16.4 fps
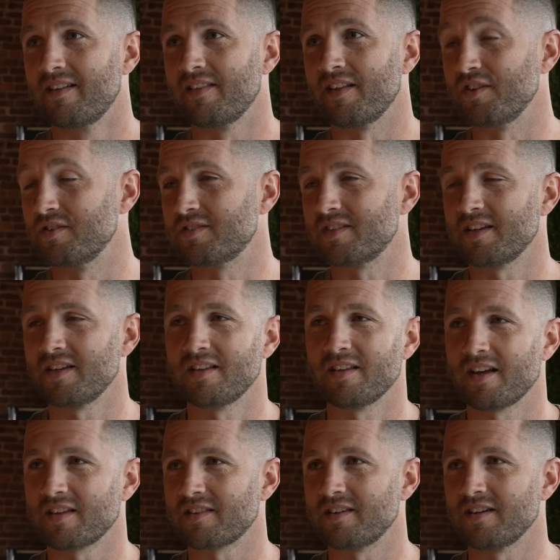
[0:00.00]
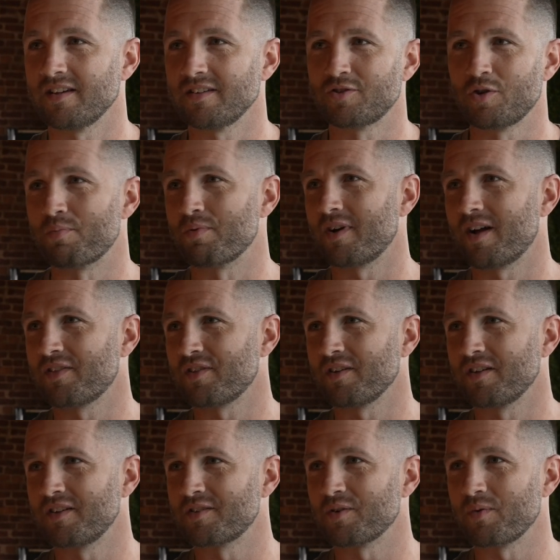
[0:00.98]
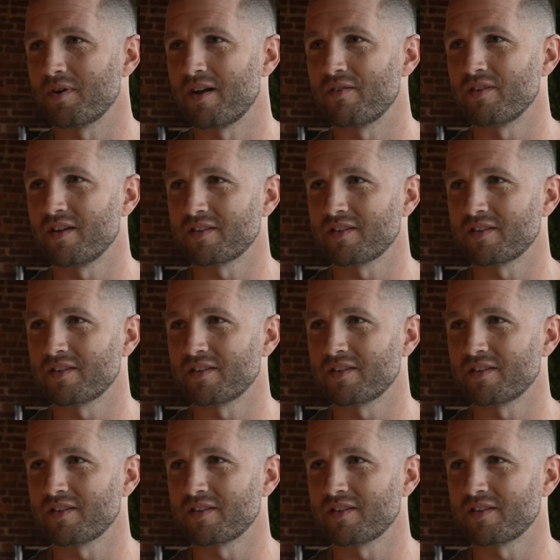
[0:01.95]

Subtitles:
then you see like the super athletes or whatever,